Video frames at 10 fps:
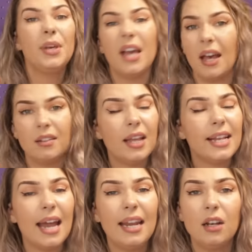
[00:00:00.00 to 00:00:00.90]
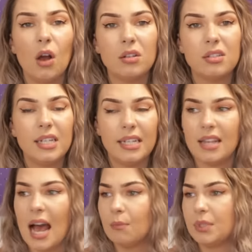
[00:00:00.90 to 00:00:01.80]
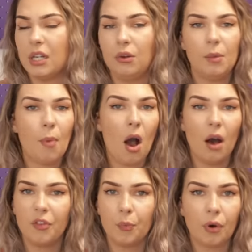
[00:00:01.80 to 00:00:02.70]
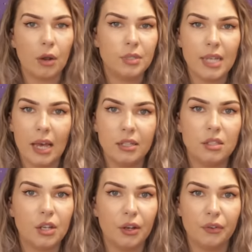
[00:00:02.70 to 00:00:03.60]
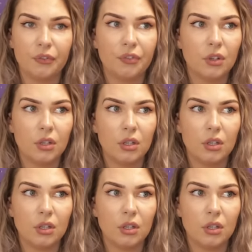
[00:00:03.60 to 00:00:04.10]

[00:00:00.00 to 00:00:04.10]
But yeah, like, getting lost is absolutely part of the process of